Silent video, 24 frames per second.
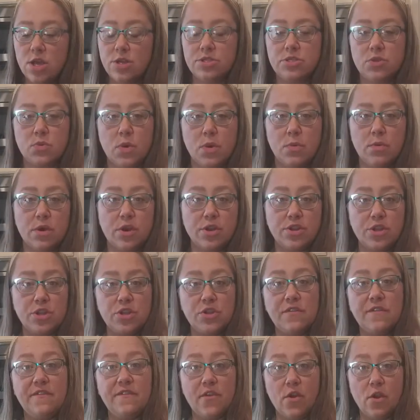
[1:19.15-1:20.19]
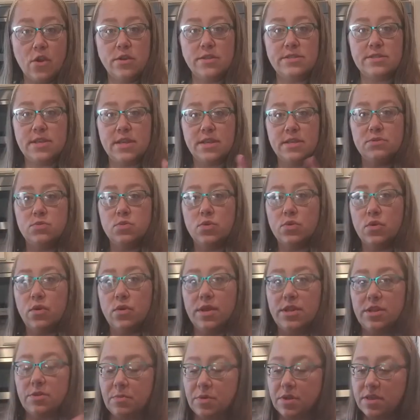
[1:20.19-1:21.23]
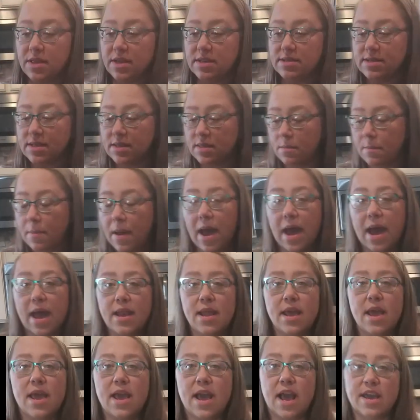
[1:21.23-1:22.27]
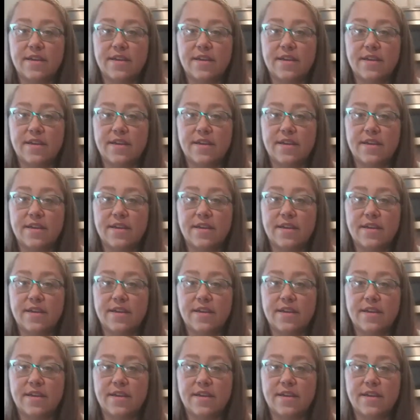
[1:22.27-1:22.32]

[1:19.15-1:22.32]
So what we're going to do first is we're going to put this in the pot.